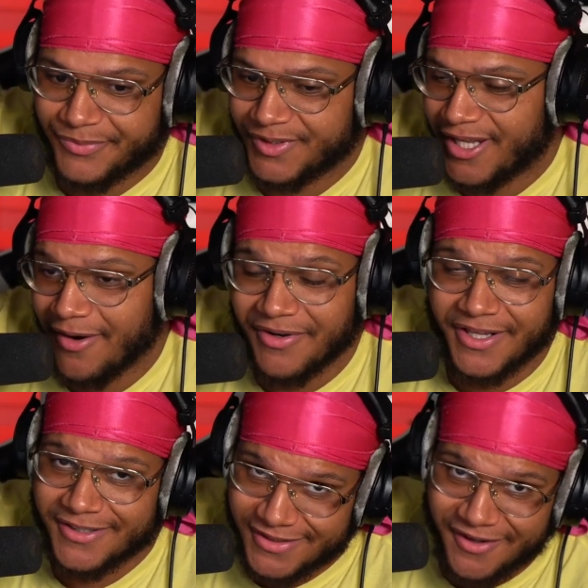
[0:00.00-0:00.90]
Everything
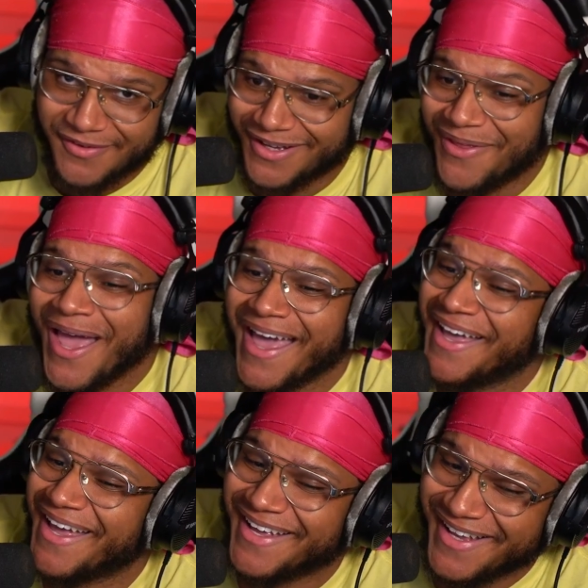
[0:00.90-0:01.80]
is a death flag.
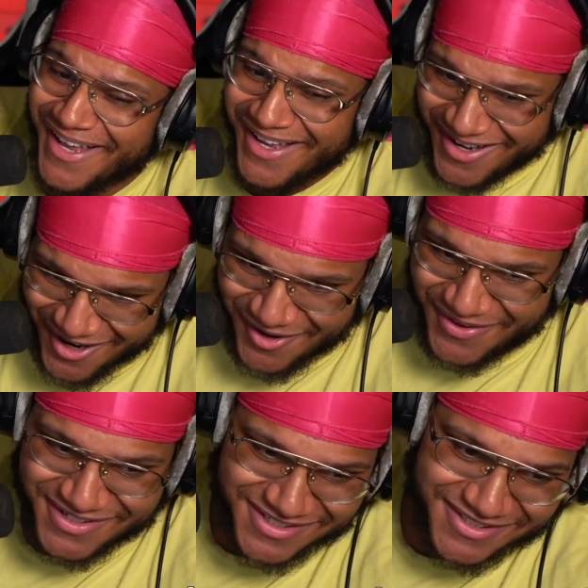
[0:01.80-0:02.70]
Everything
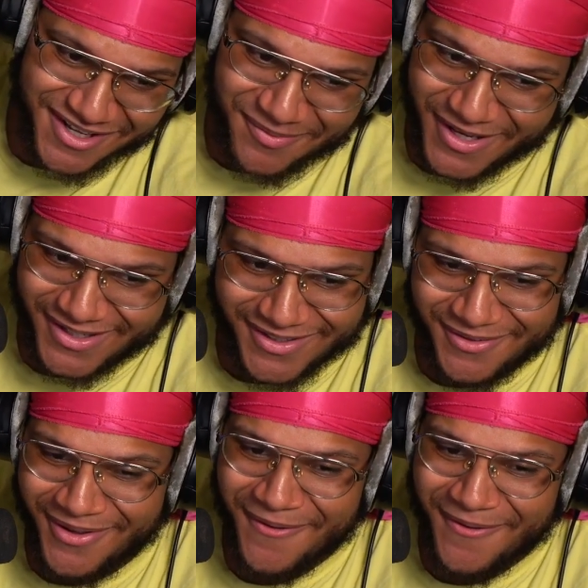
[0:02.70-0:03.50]
is a death flag.